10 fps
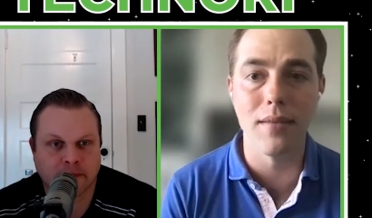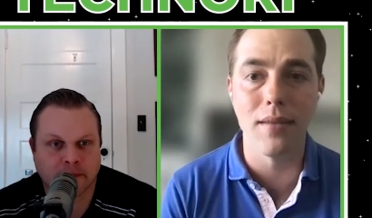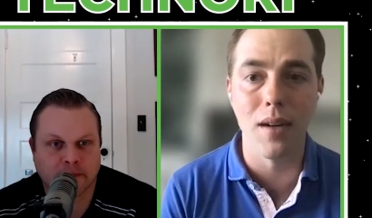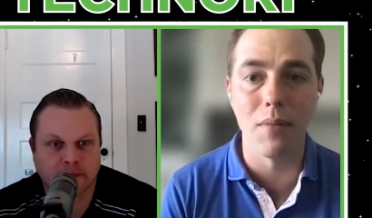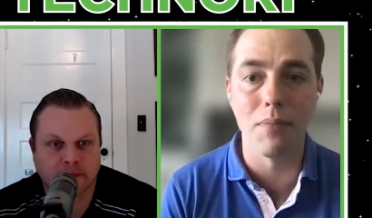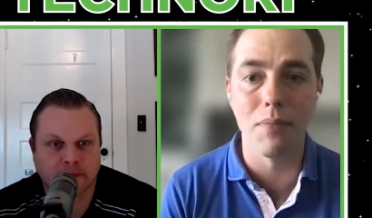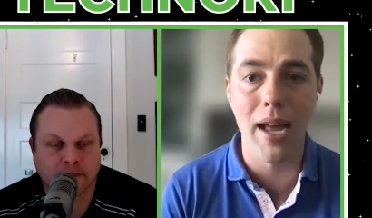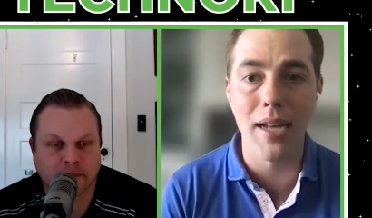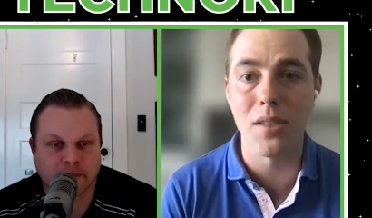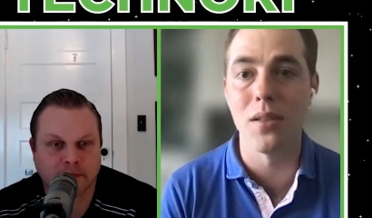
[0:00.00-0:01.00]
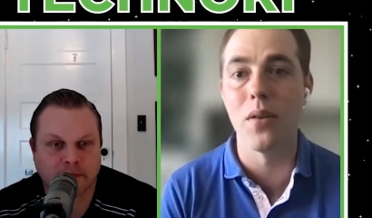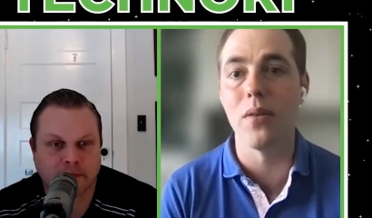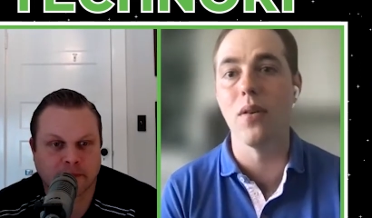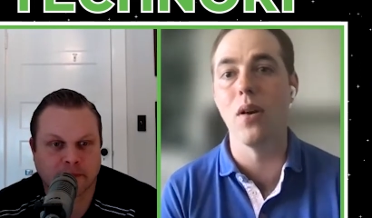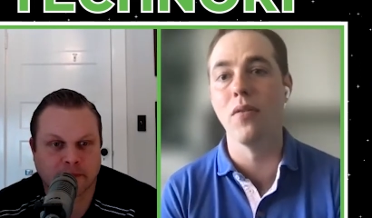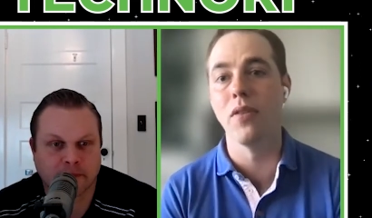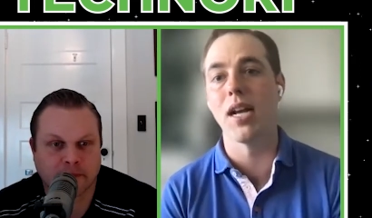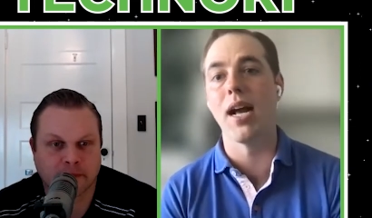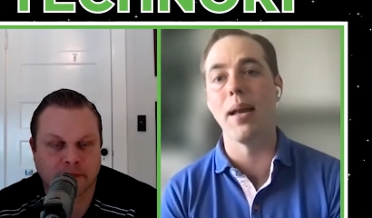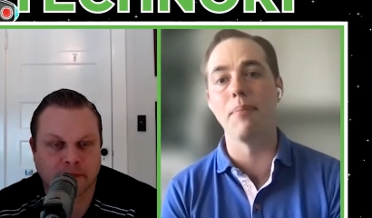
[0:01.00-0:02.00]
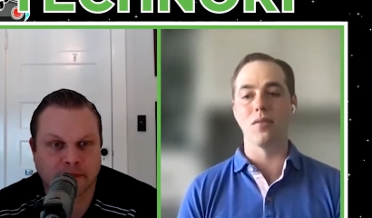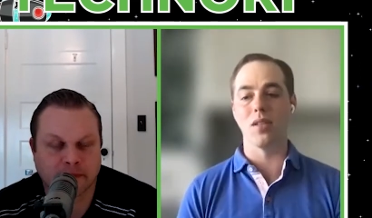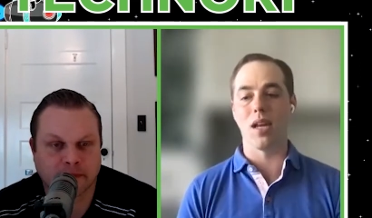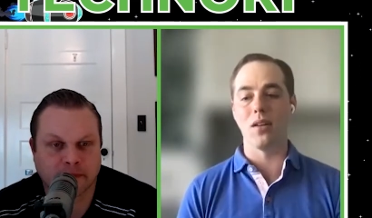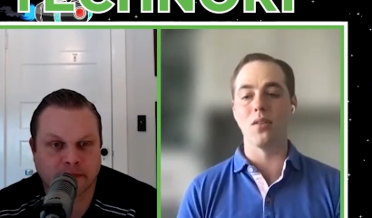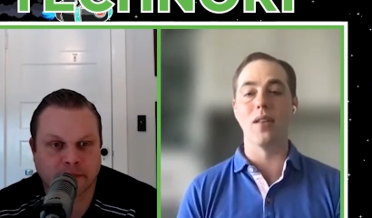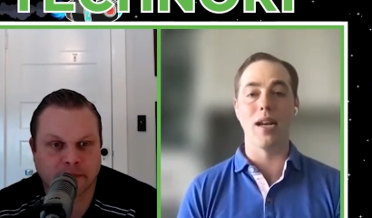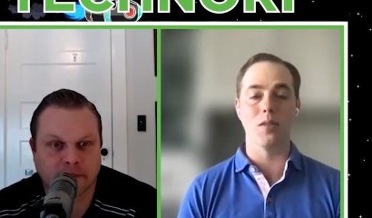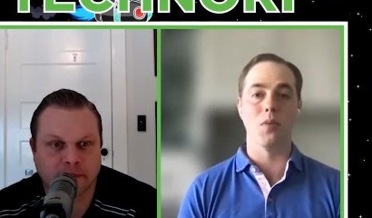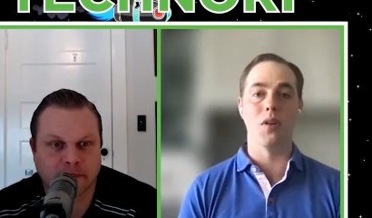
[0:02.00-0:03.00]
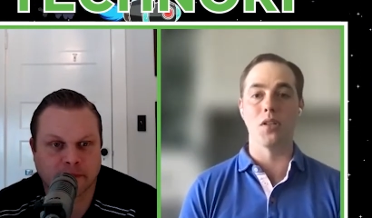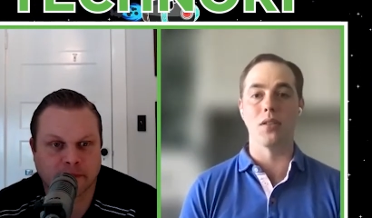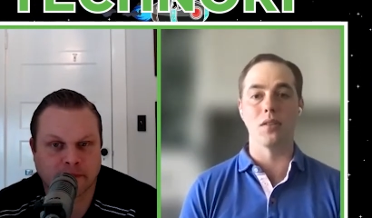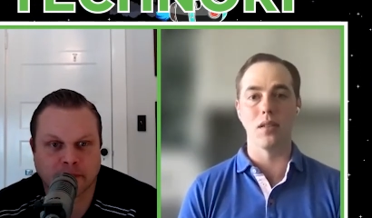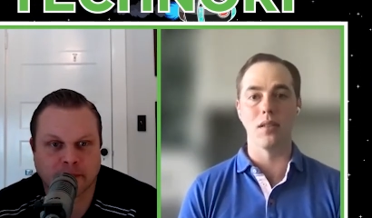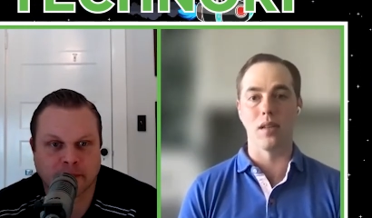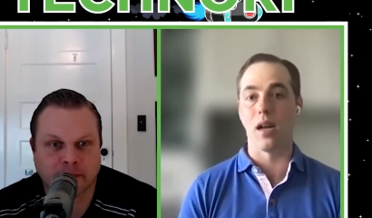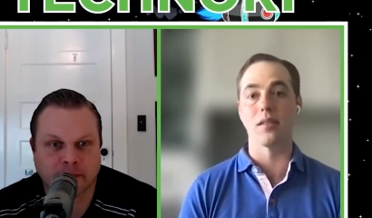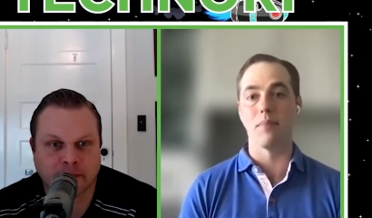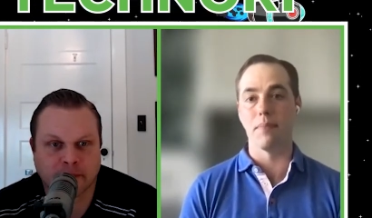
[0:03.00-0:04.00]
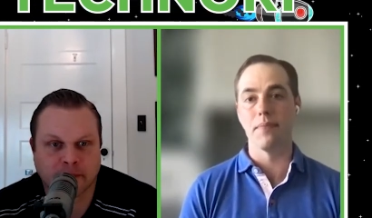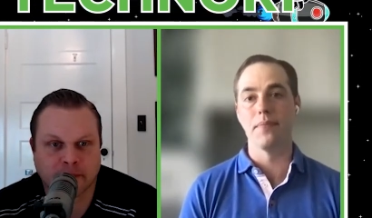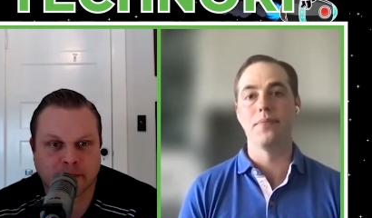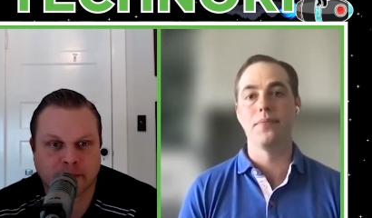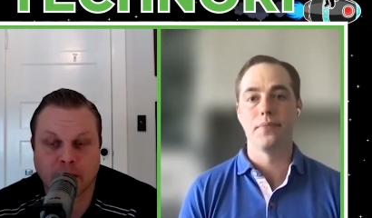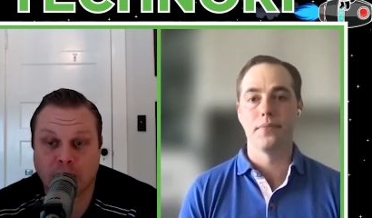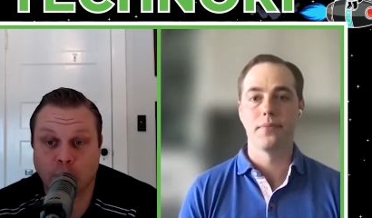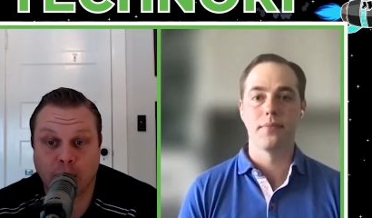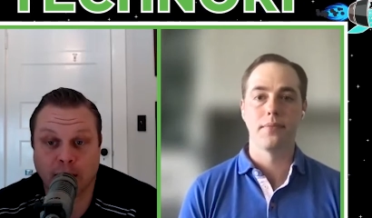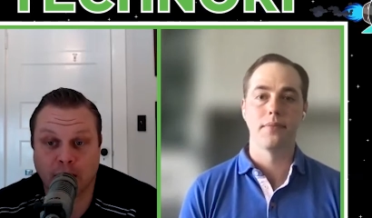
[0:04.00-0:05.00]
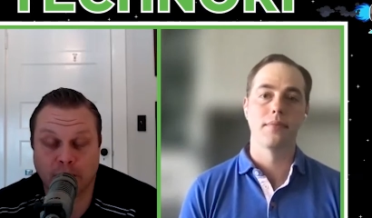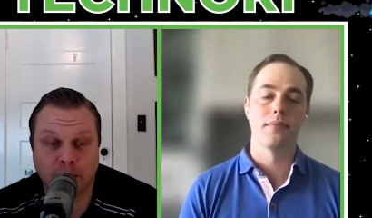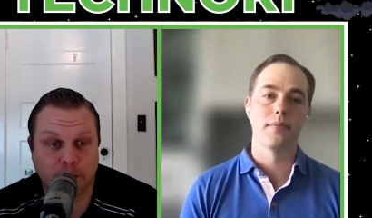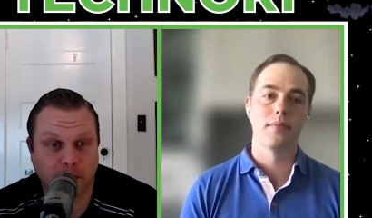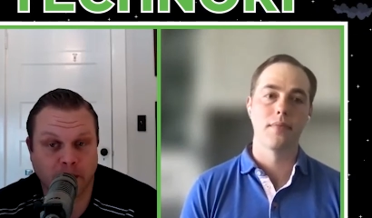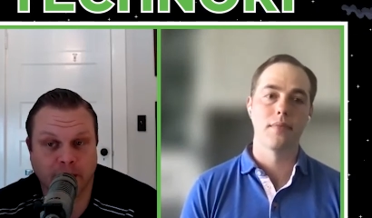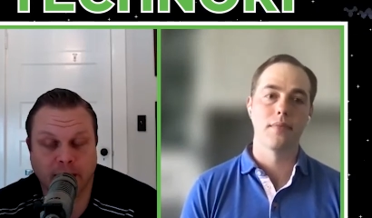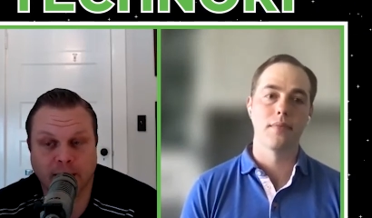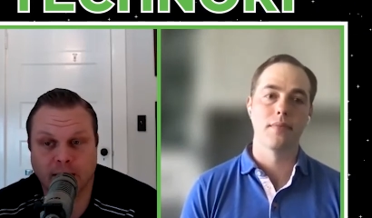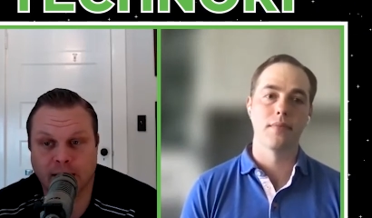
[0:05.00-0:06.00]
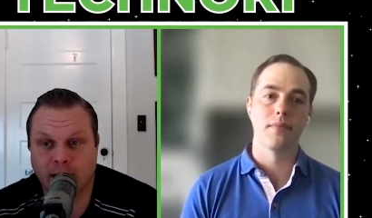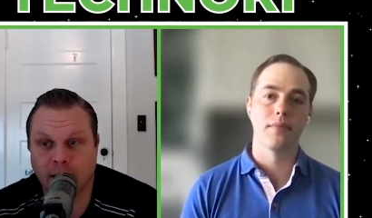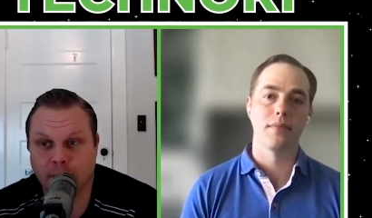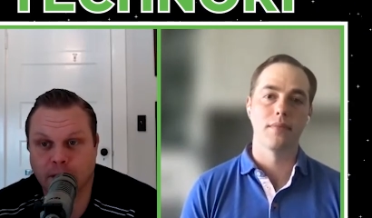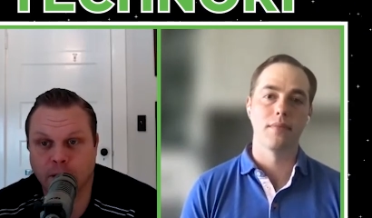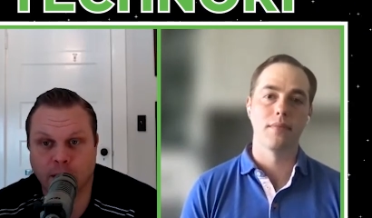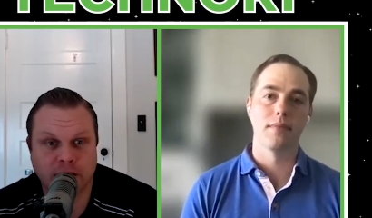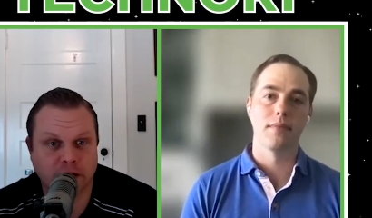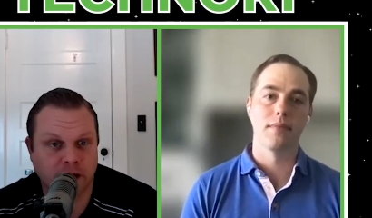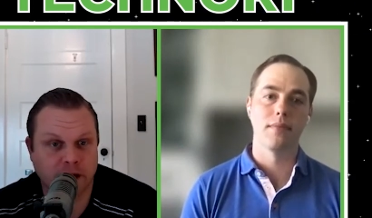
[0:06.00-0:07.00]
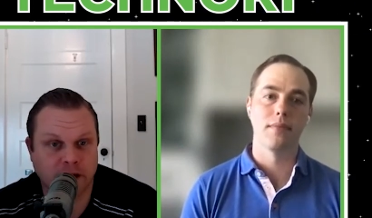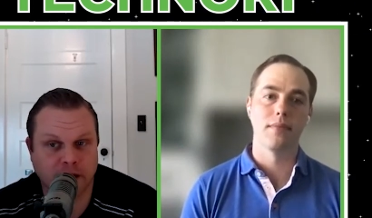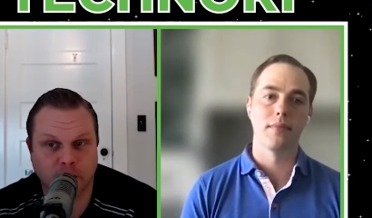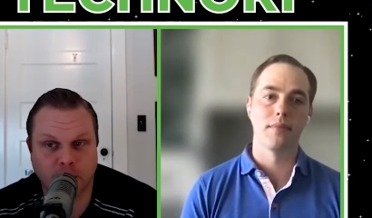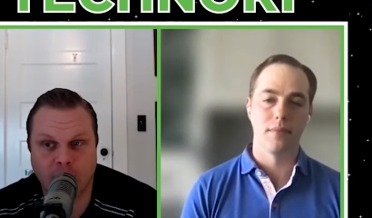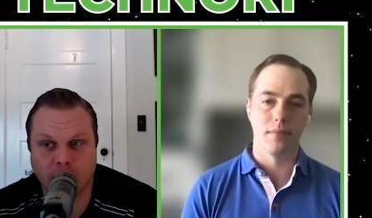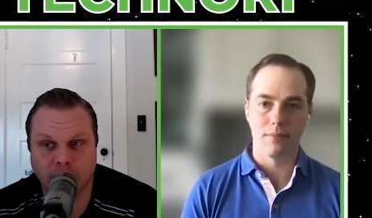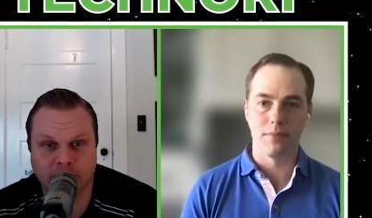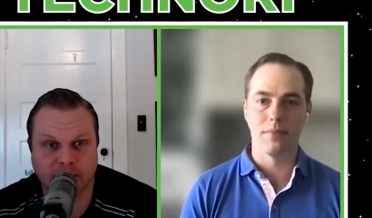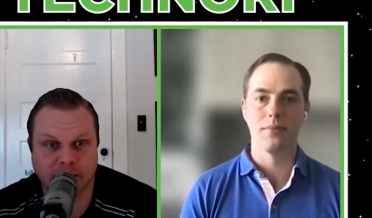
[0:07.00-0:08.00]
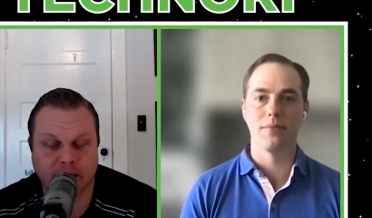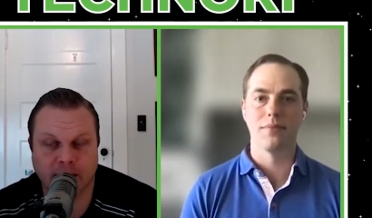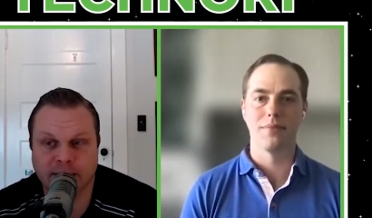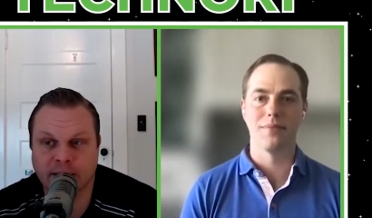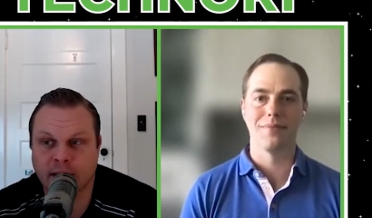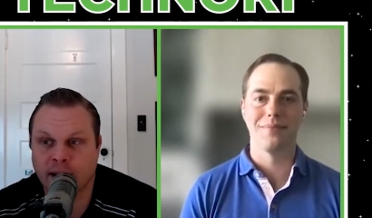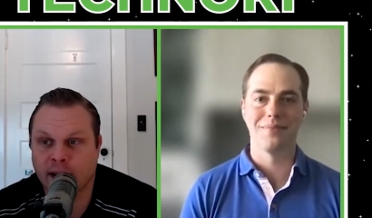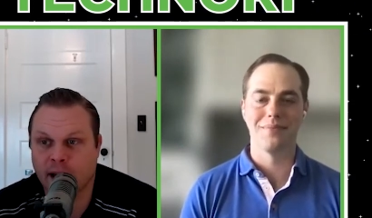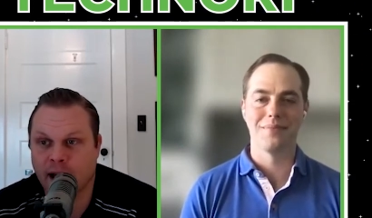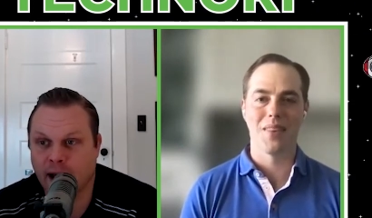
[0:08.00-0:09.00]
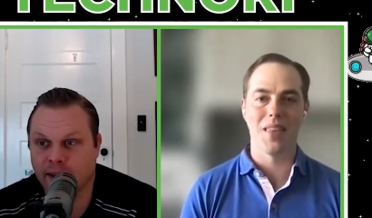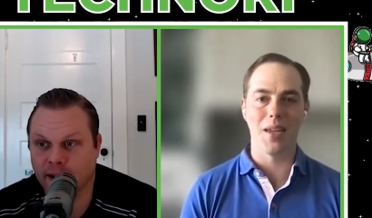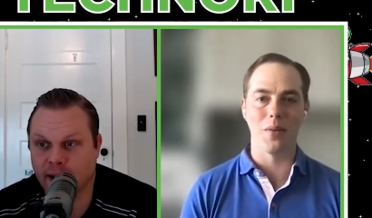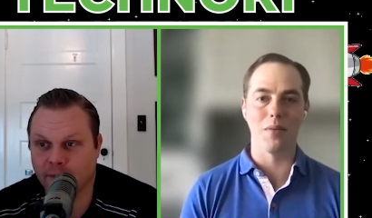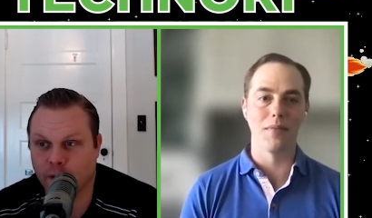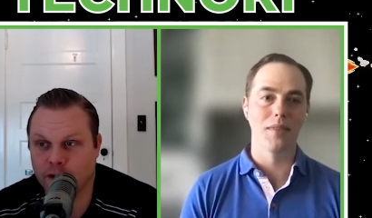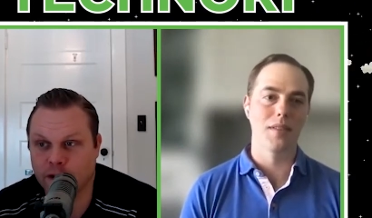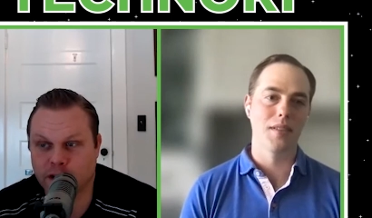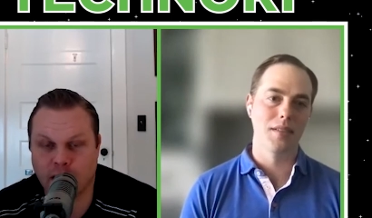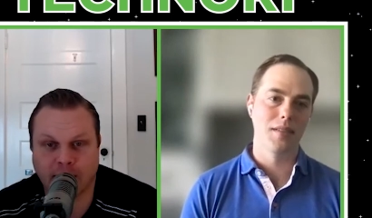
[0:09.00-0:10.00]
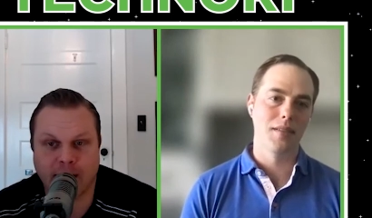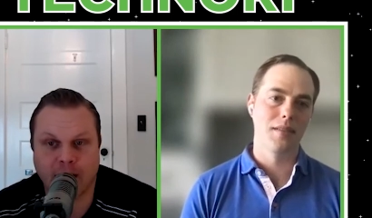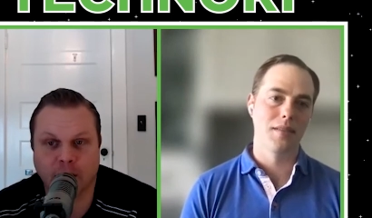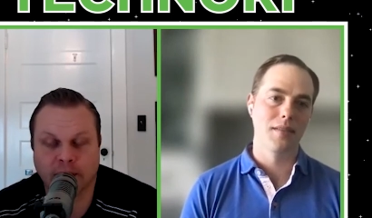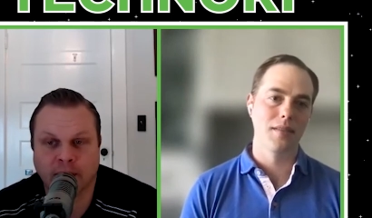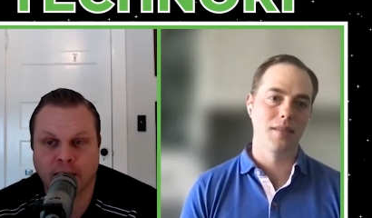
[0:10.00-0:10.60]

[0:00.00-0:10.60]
Speaker 1: you know asking you over time to kind of do that exploration is, is awesome.
Speaker 2: Well, I love what you're building. Um, congratulations on the round and the success. I Thank think you. everyone should check out